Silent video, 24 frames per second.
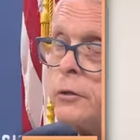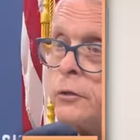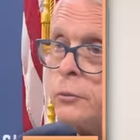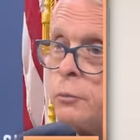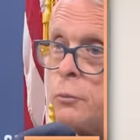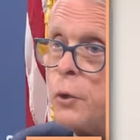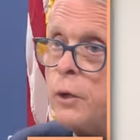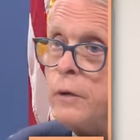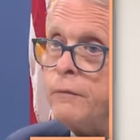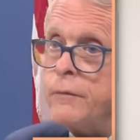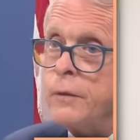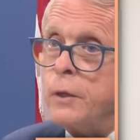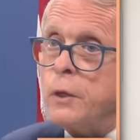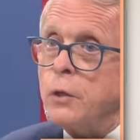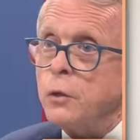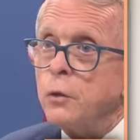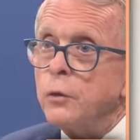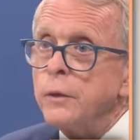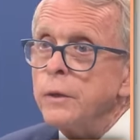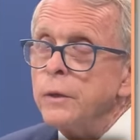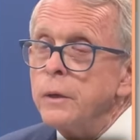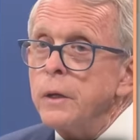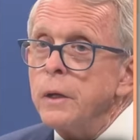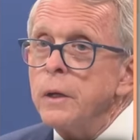in
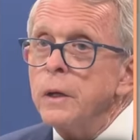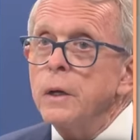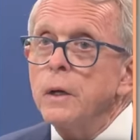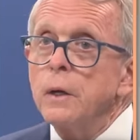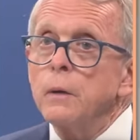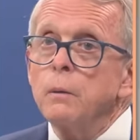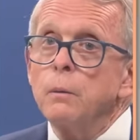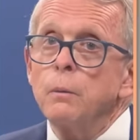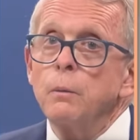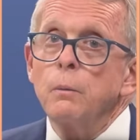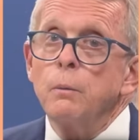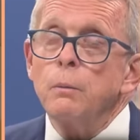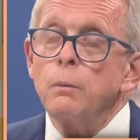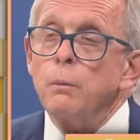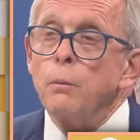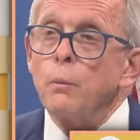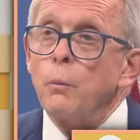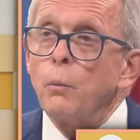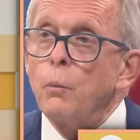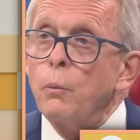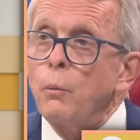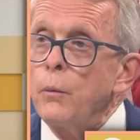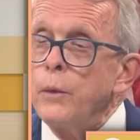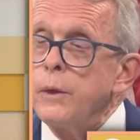Springfield,
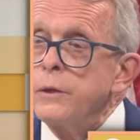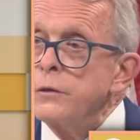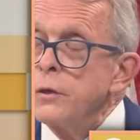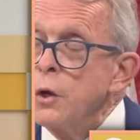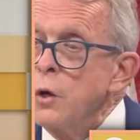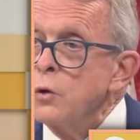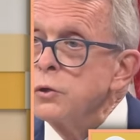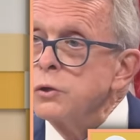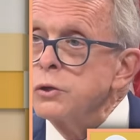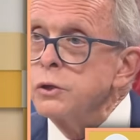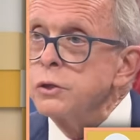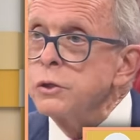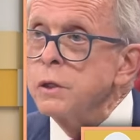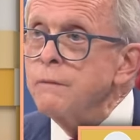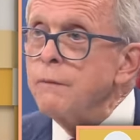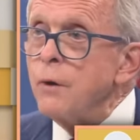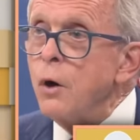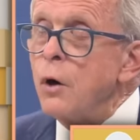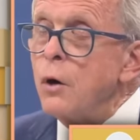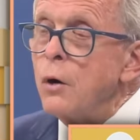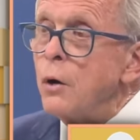these hoaxes,